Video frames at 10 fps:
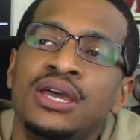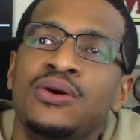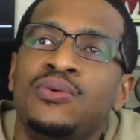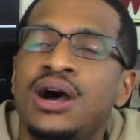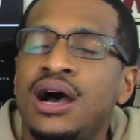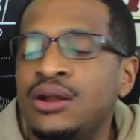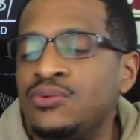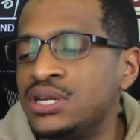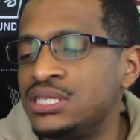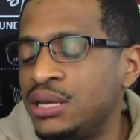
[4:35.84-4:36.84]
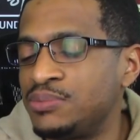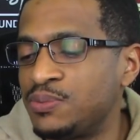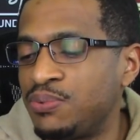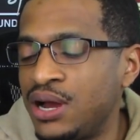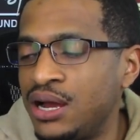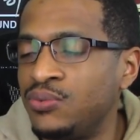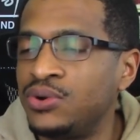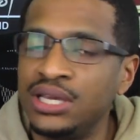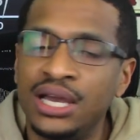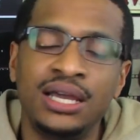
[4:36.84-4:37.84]
well, I don't want to say I'm surprised. Well,
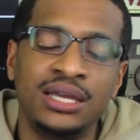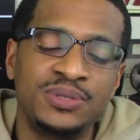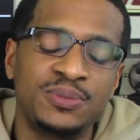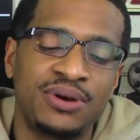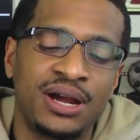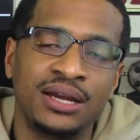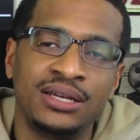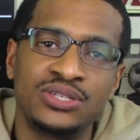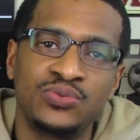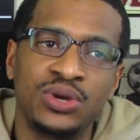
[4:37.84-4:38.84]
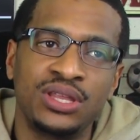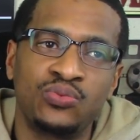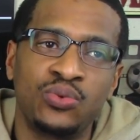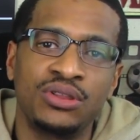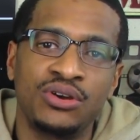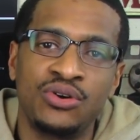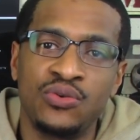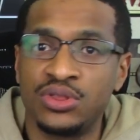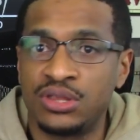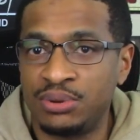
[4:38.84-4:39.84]
yeah, I am surprised with where they're going
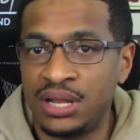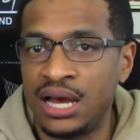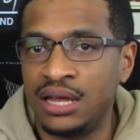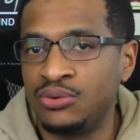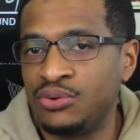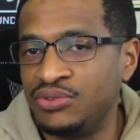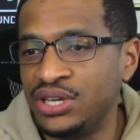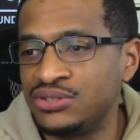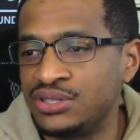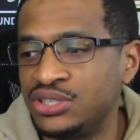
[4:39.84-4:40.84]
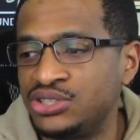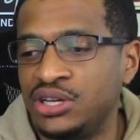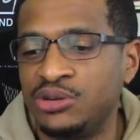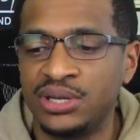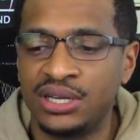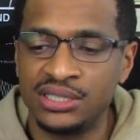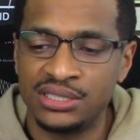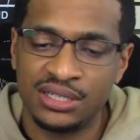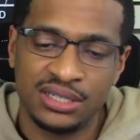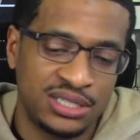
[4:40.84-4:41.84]
with the plot, the reveals in this trailer,
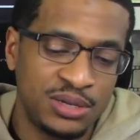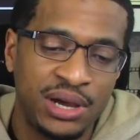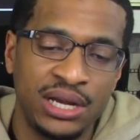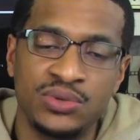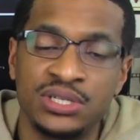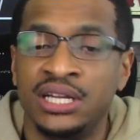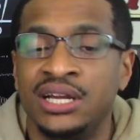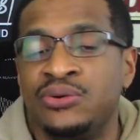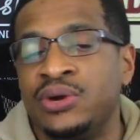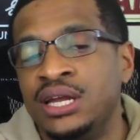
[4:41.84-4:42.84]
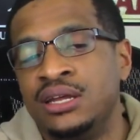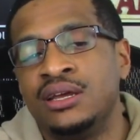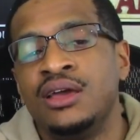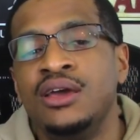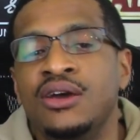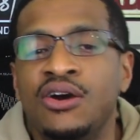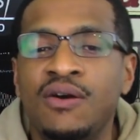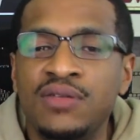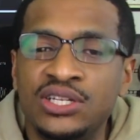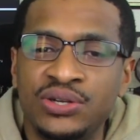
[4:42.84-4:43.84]
because somebody was narrating
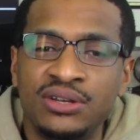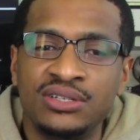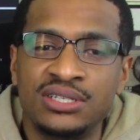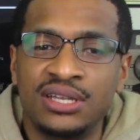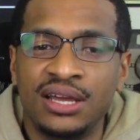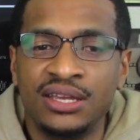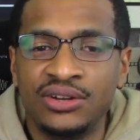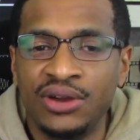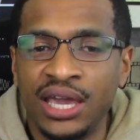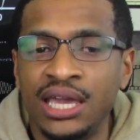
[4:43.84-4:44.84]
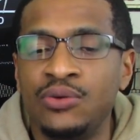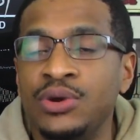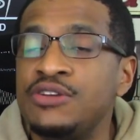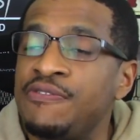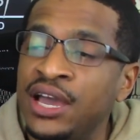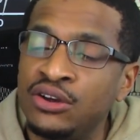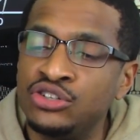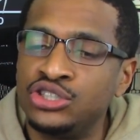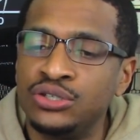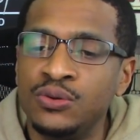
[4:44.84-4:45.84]
over the trailer, just like you know, hey, we
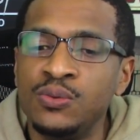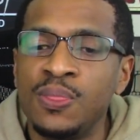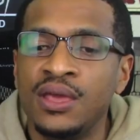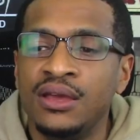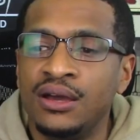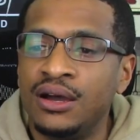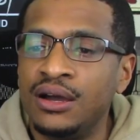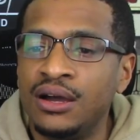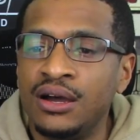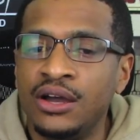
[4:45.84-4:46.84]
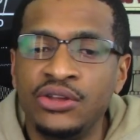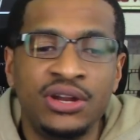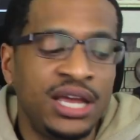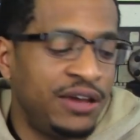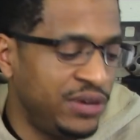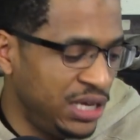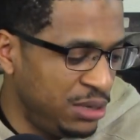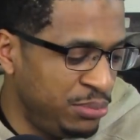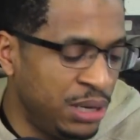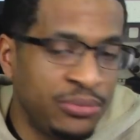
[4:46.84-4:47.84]
found you. Uh, you didn't have any
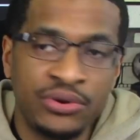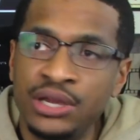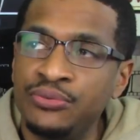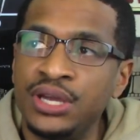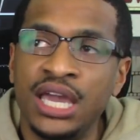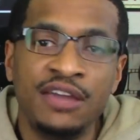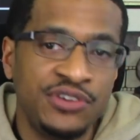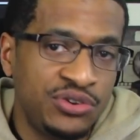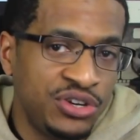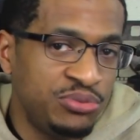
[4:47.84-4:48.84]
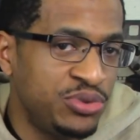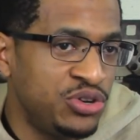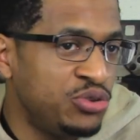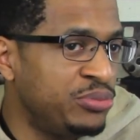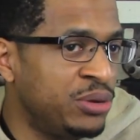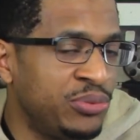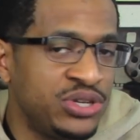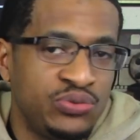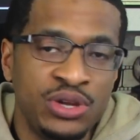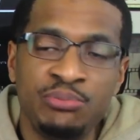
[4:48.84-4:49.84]
memory. We gave you new new
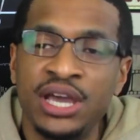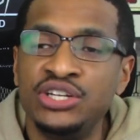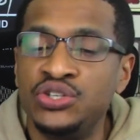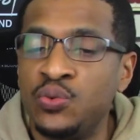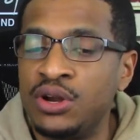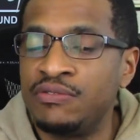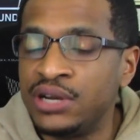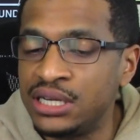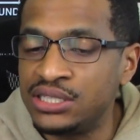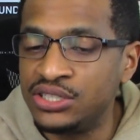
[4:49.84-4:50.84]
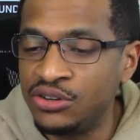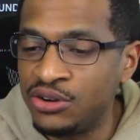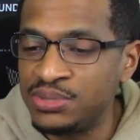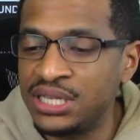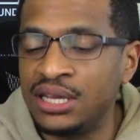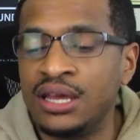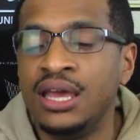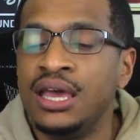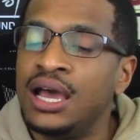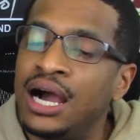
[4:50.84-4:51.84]
memories. We made you one of us. You know what I'm saying?
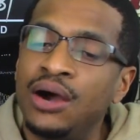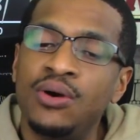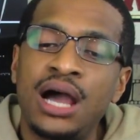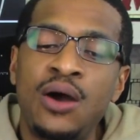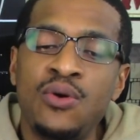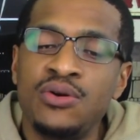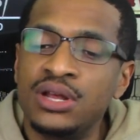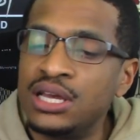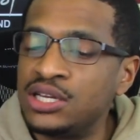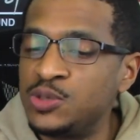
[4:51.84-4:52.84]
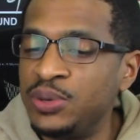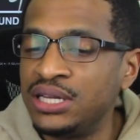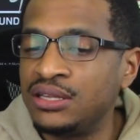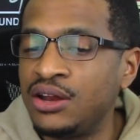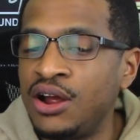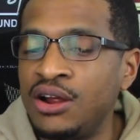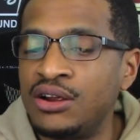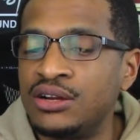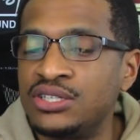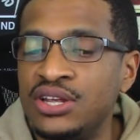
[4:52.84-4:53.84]
I I would have expected
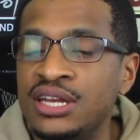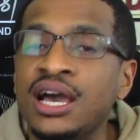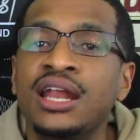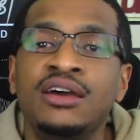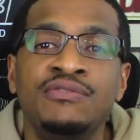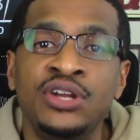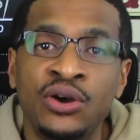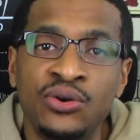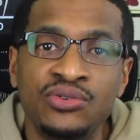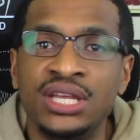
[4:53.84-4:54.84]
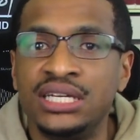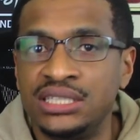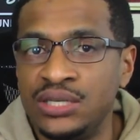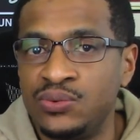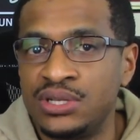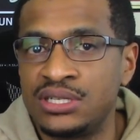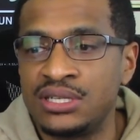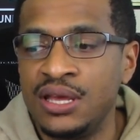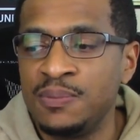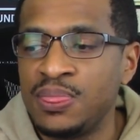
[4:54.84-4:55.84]
her to not have known that she was
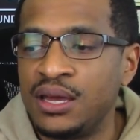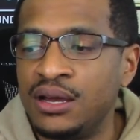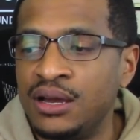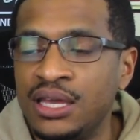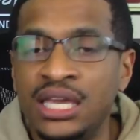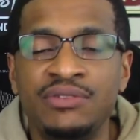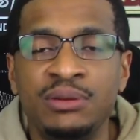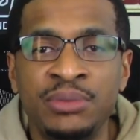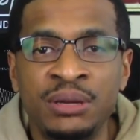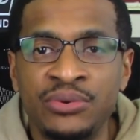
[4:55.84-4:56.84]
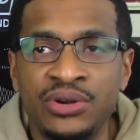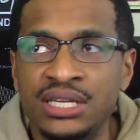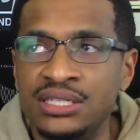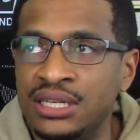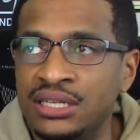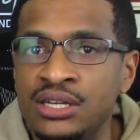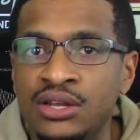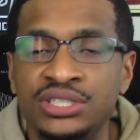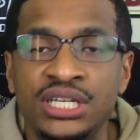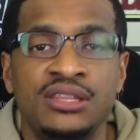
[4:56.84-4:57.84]
uh, given memories, and you know,
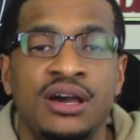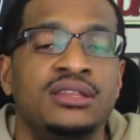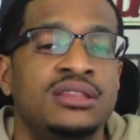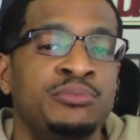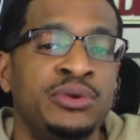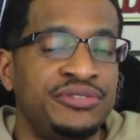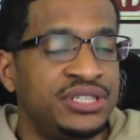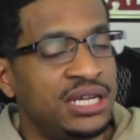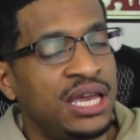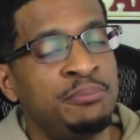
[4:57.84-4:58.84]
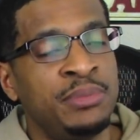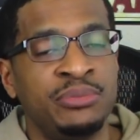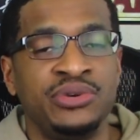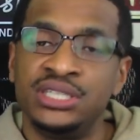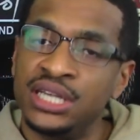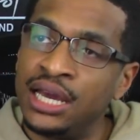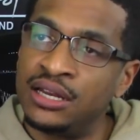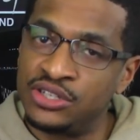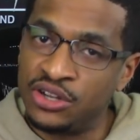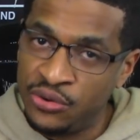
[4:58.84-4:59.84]
she thought that the memory she memory she had
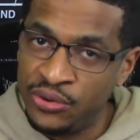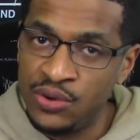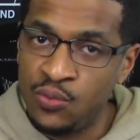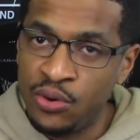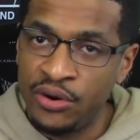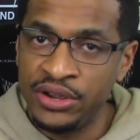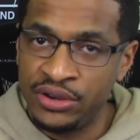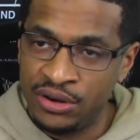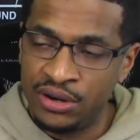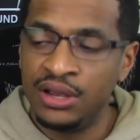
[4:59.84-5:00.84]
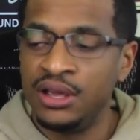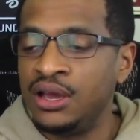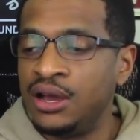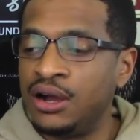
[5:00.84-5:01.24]
as a Kree warrior uh,